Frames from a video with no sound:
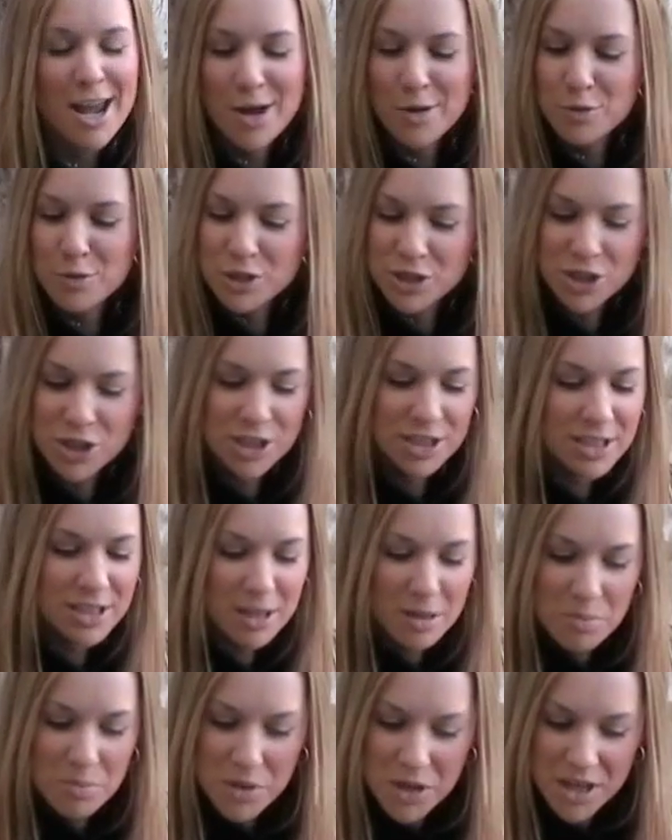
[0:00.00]
it was just
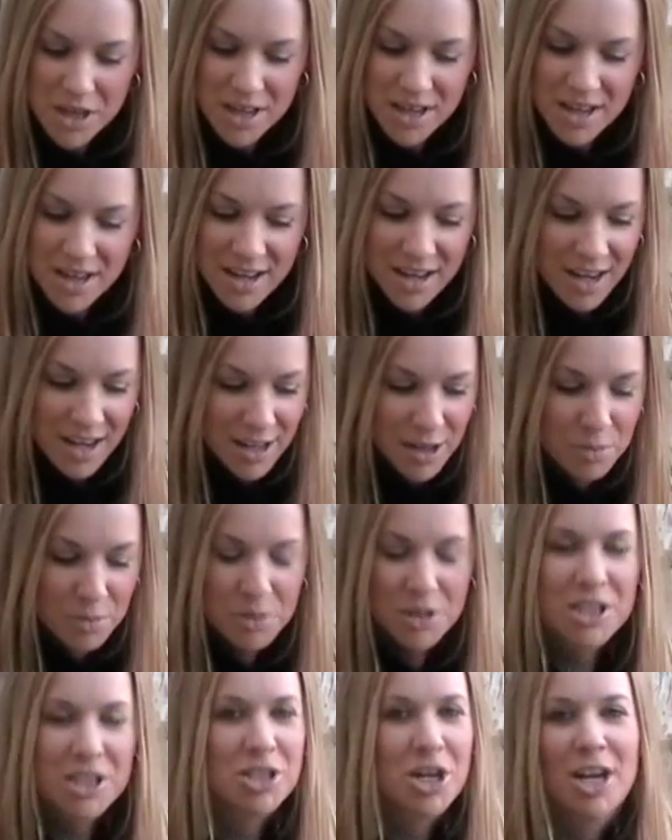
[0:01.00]
going to be a
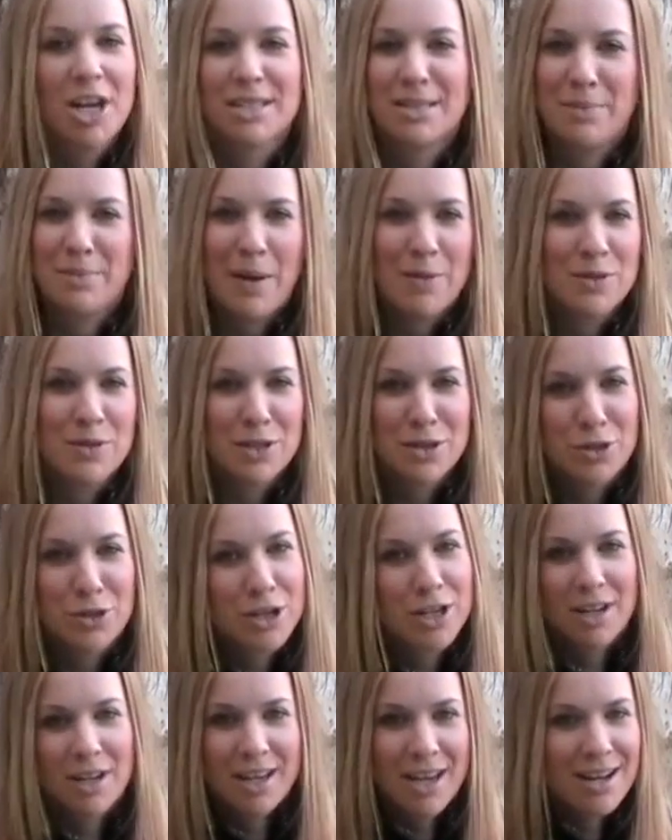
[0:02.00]
complete toss-up. I was either
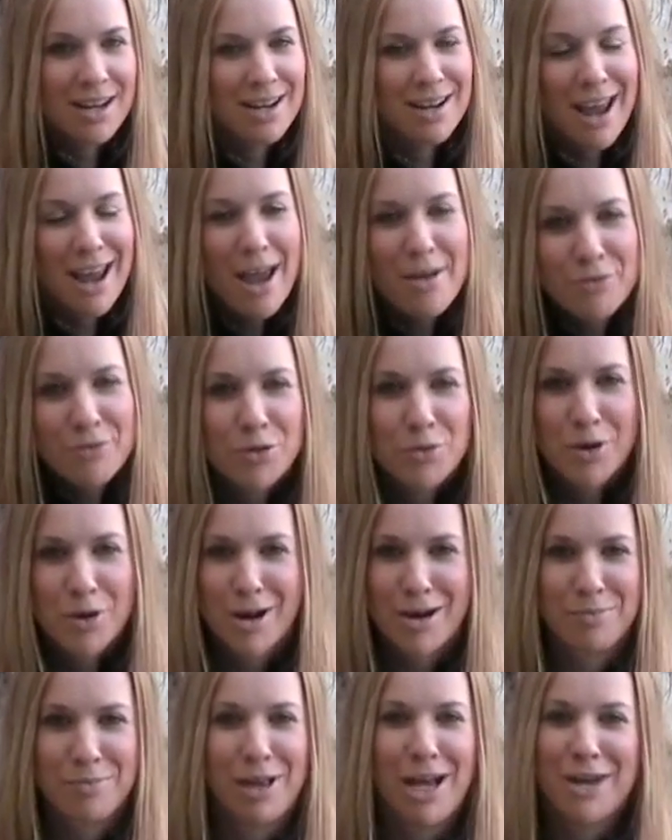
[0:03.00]
going to get in
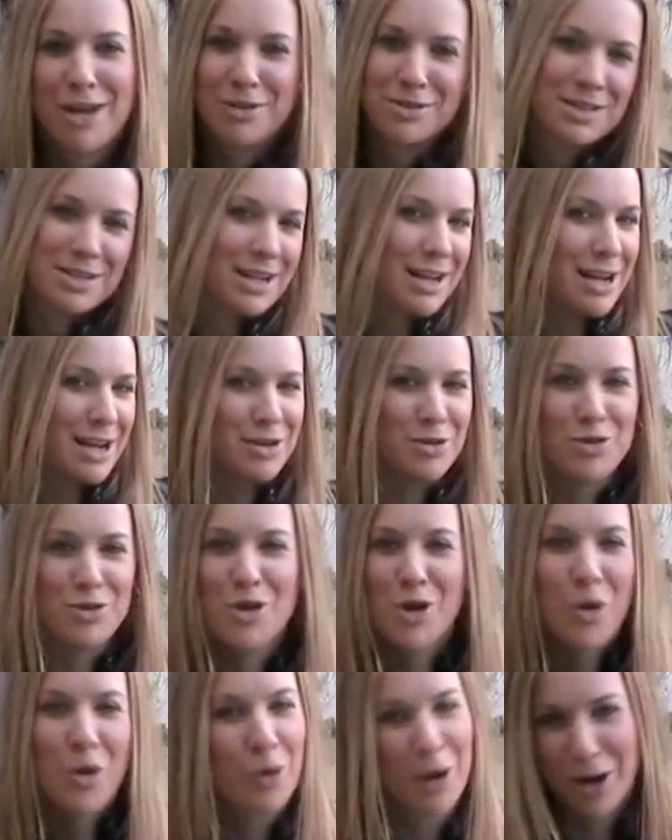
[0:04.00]
everywhere I applied, or I was going to get
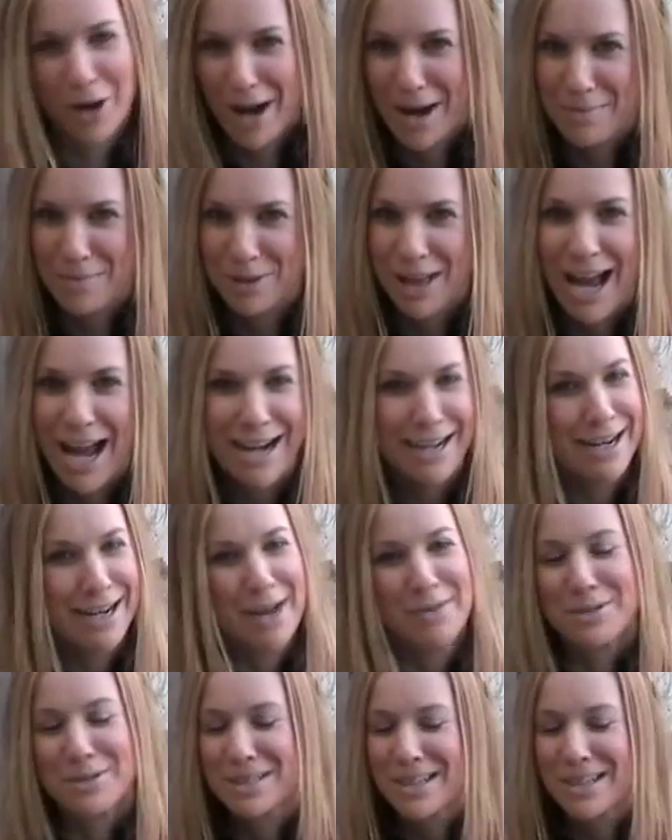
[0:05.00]
nowhere I applied, and I